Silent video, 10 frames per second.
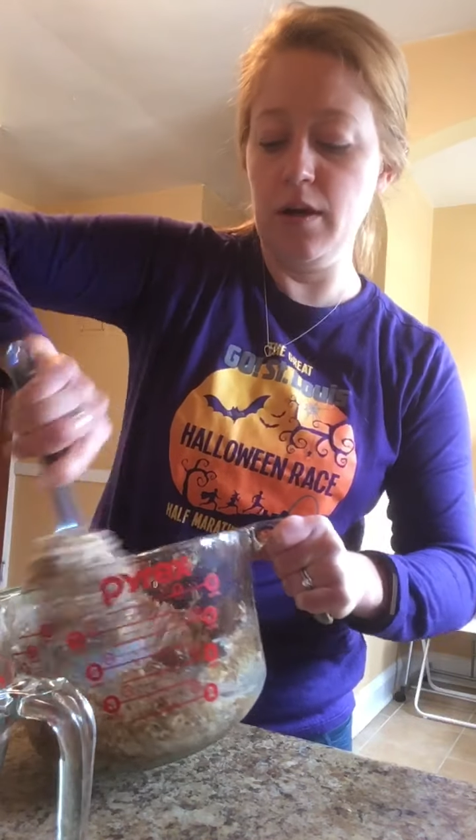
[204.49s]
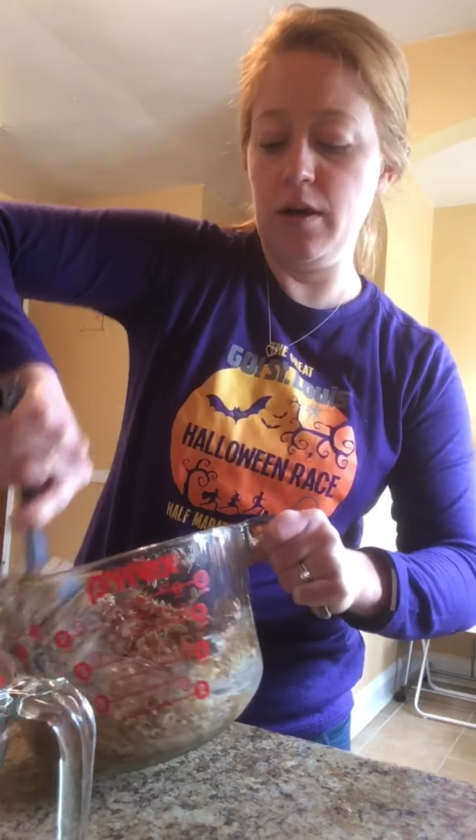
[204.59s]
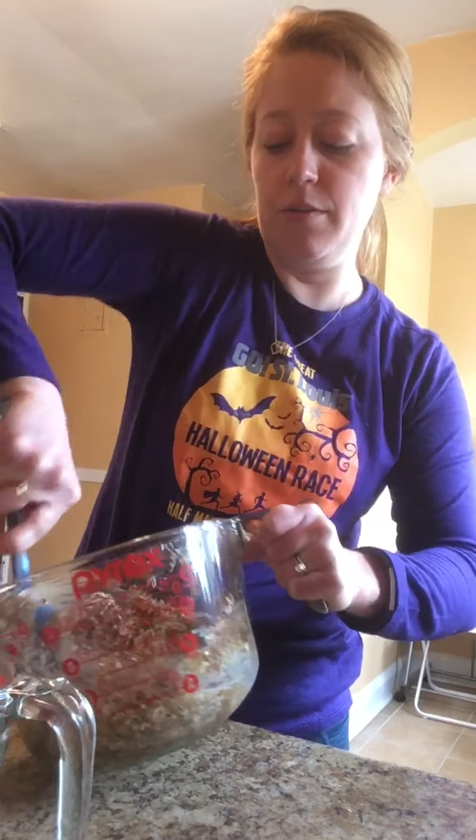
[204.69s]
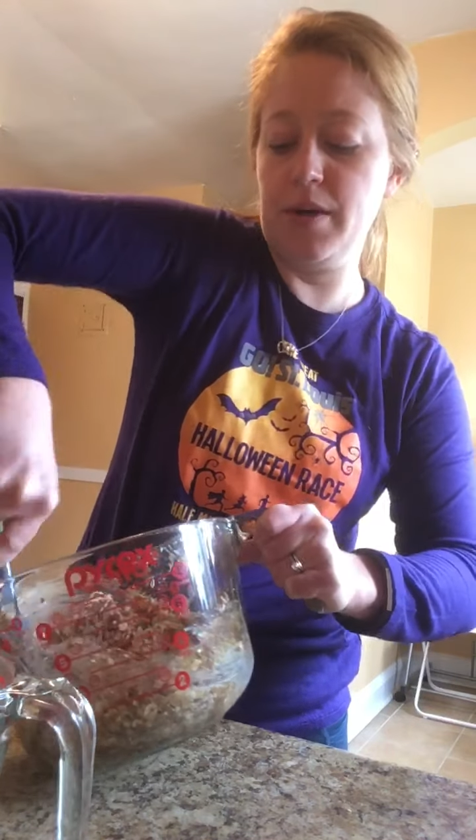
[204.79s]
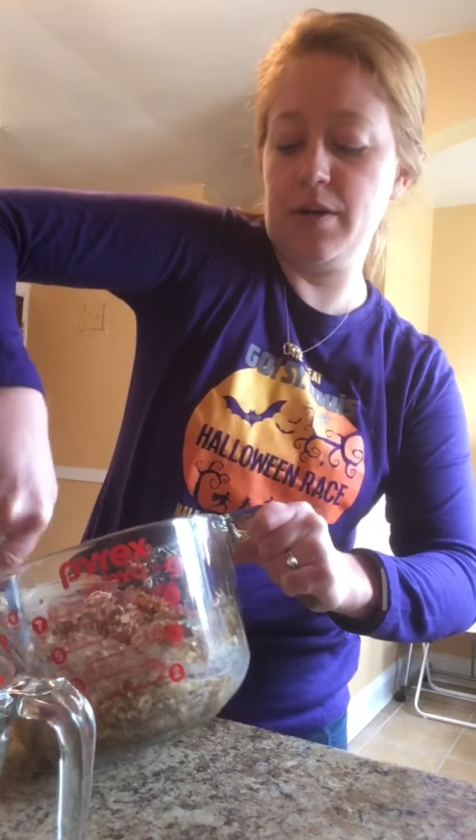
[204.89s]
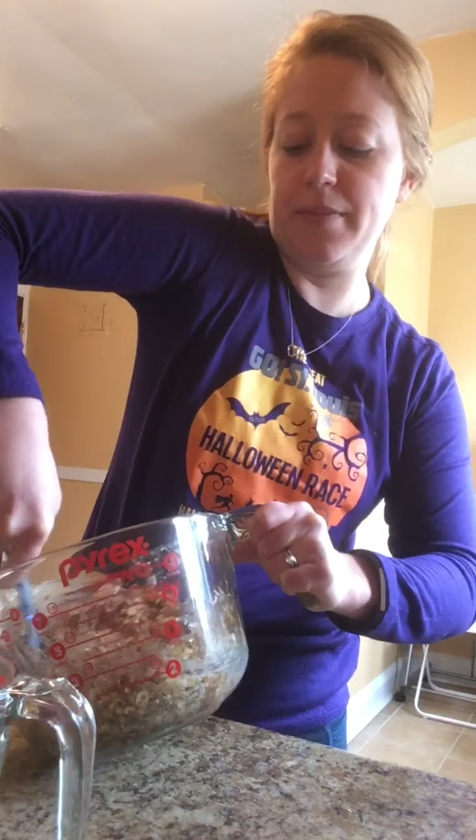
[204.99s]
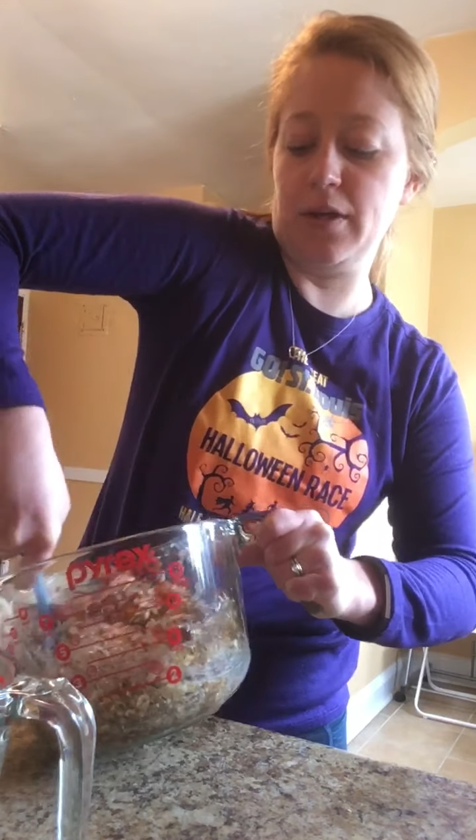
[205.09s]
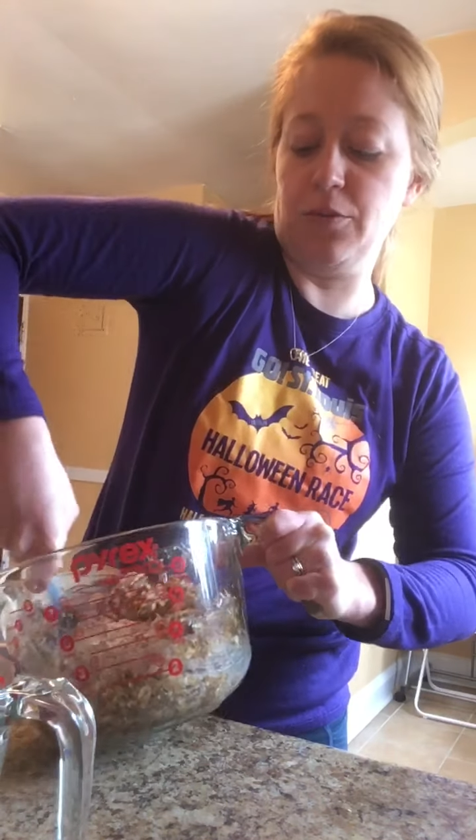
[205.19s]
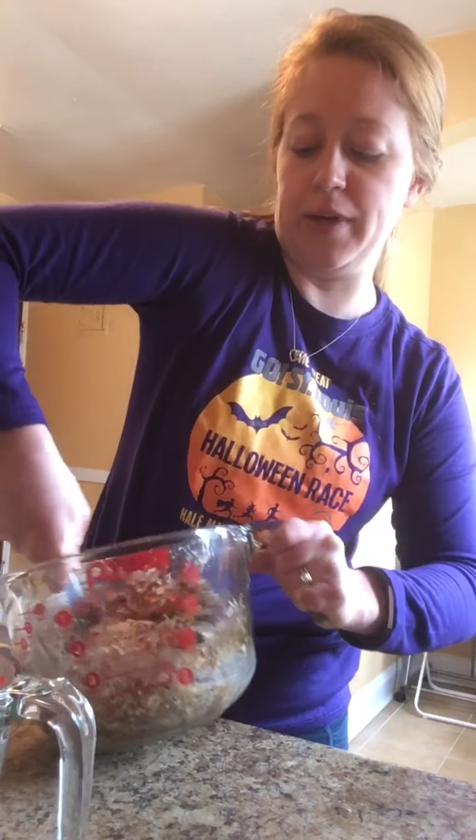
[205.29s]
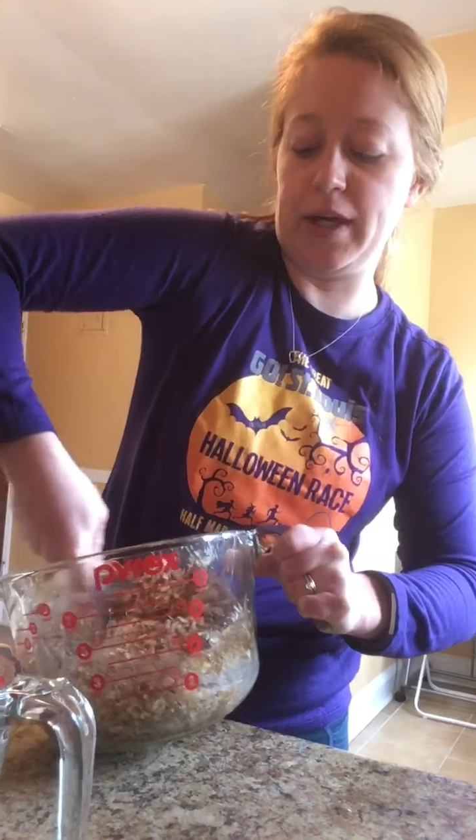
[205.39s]
um, and
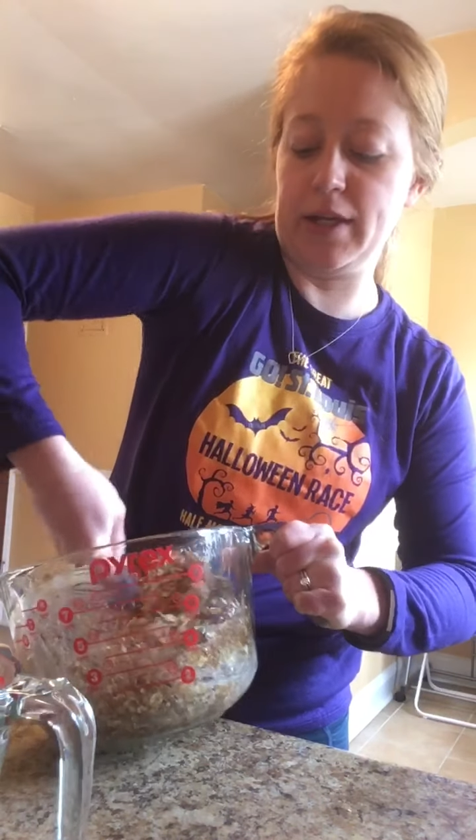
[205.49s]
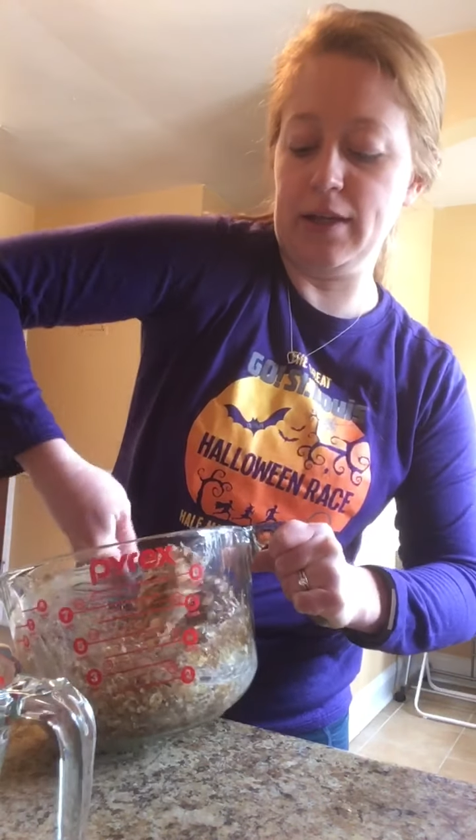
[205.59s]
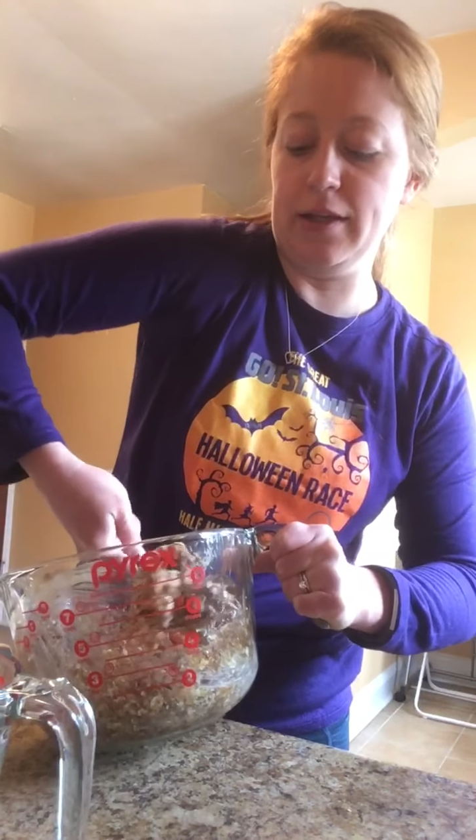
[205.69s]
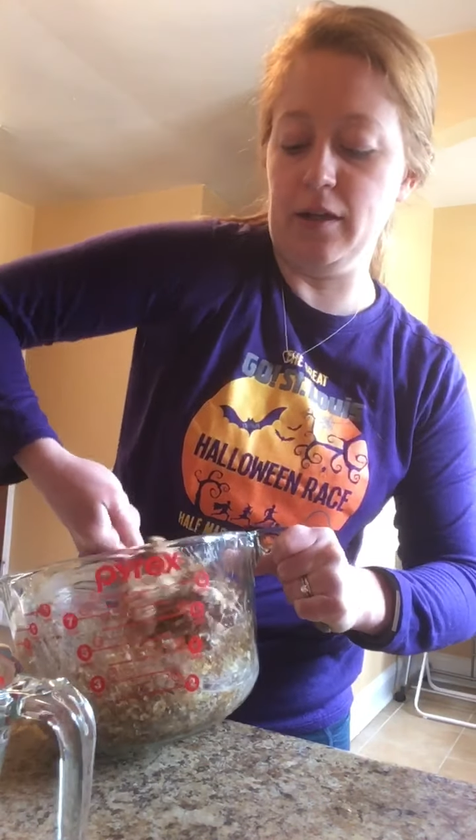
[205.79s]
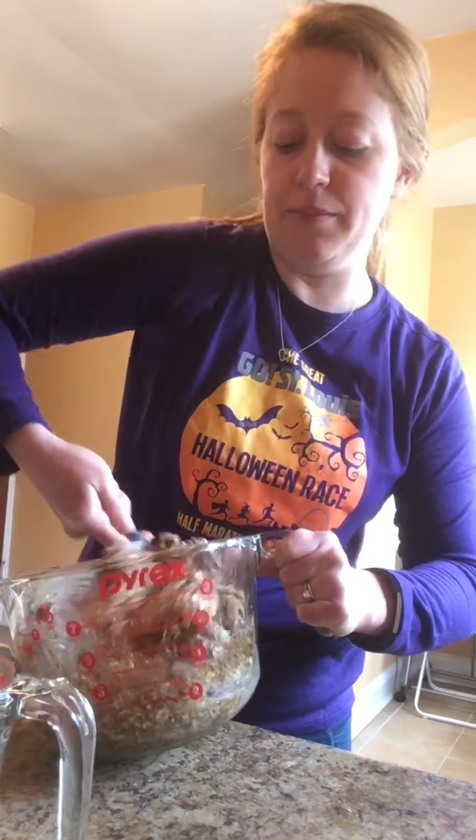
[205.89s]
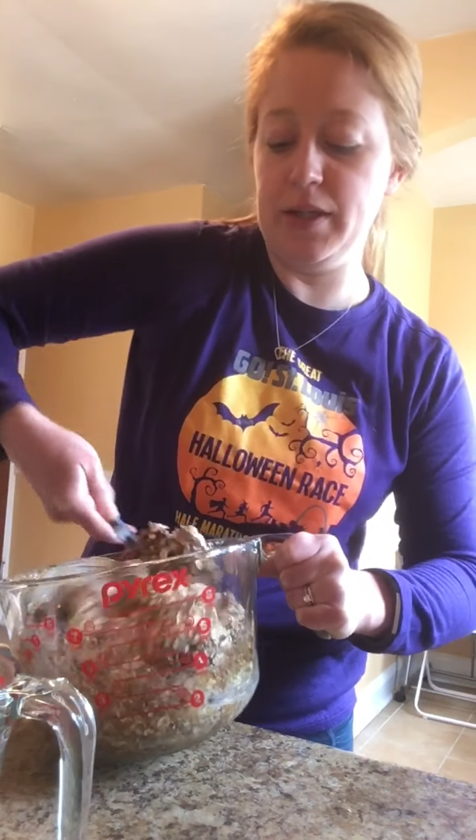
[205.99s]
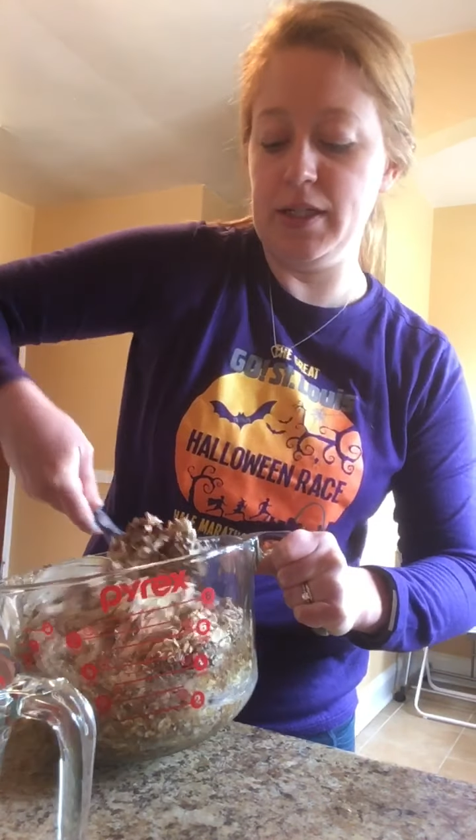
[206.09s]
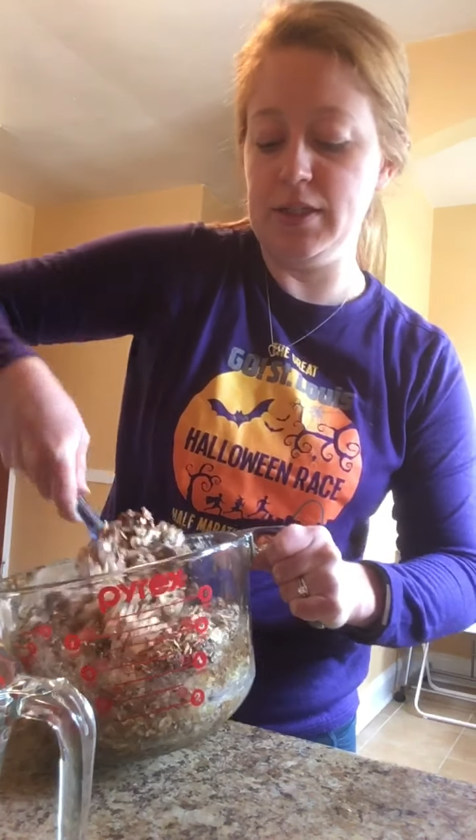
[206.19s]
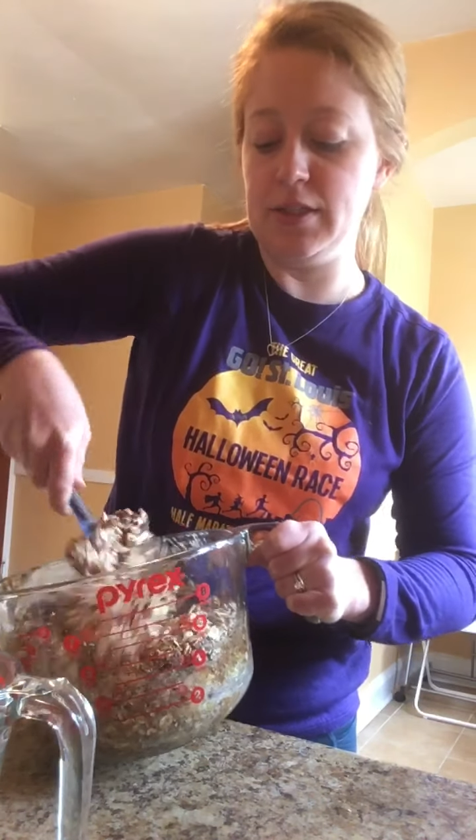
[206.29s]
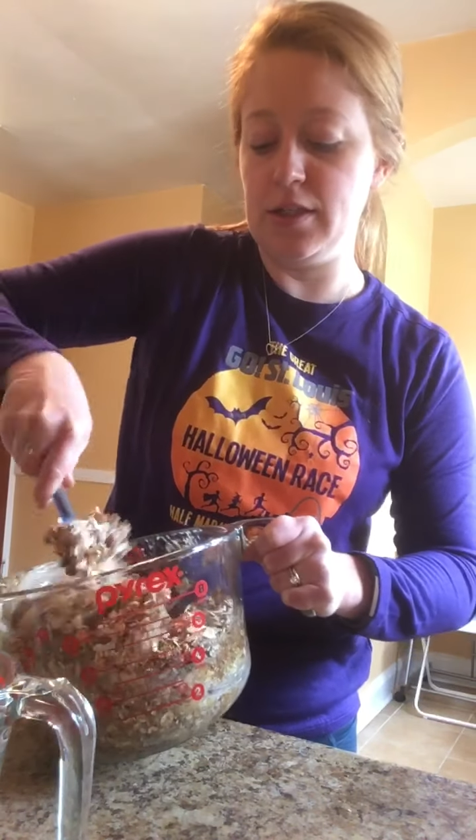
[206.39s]
it will make it a little bit
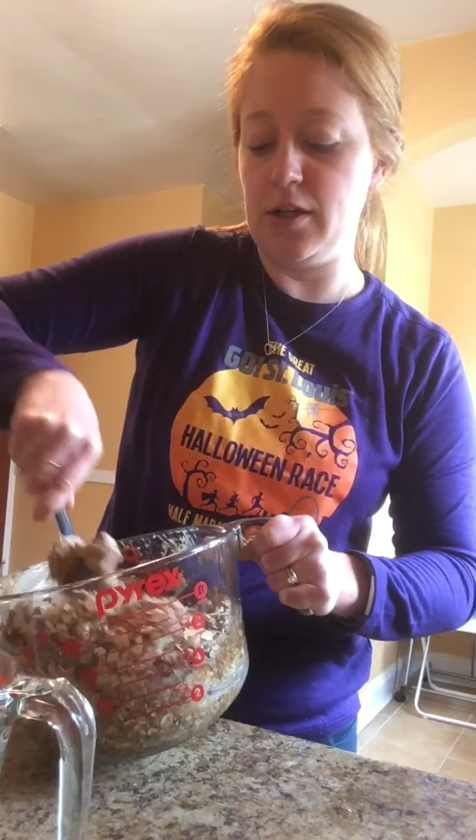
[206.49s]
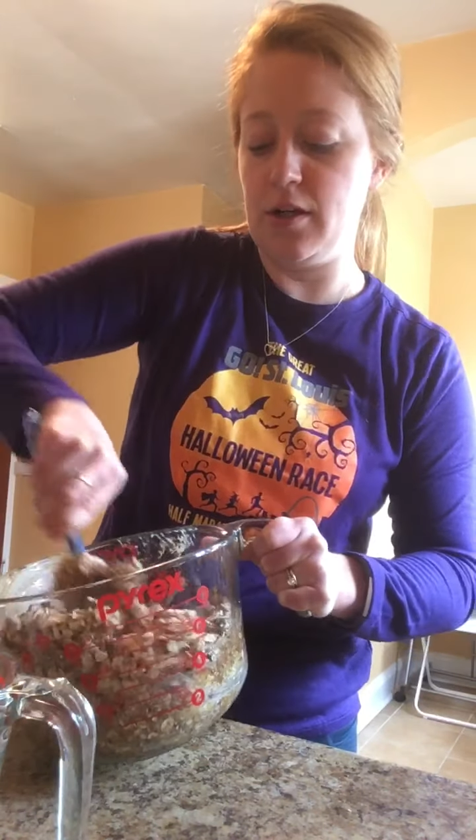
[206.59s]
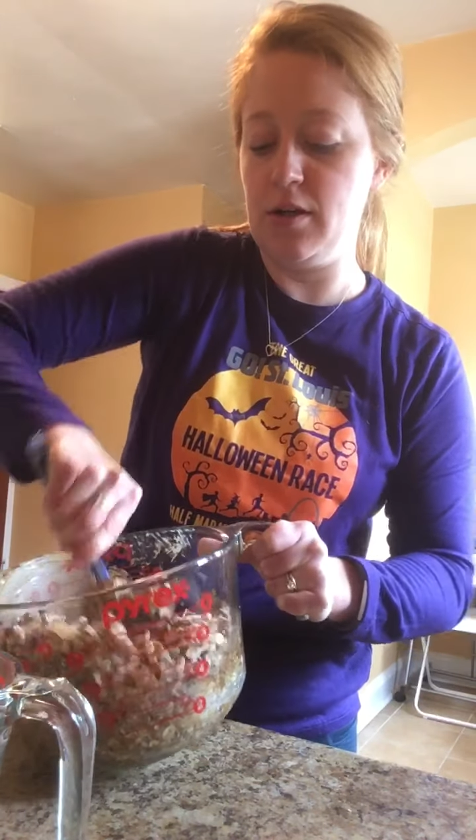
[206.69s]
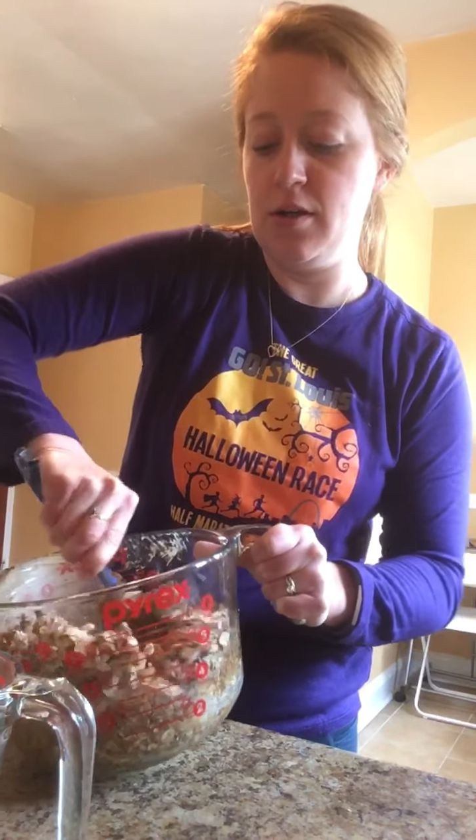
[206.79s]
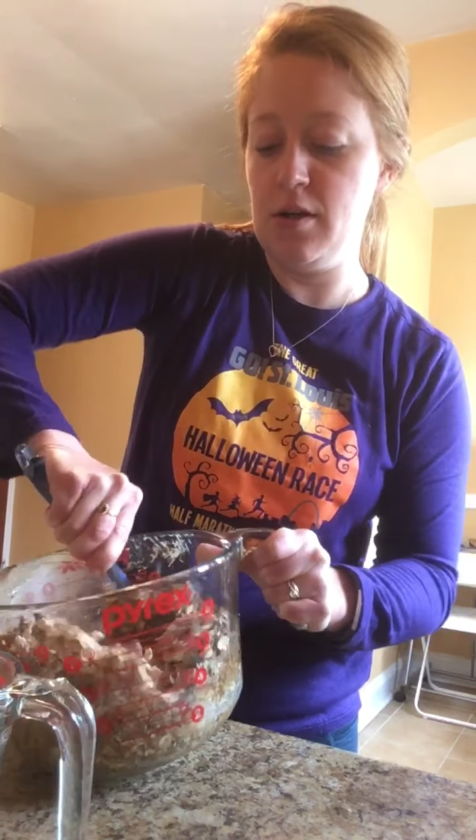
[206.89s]
easier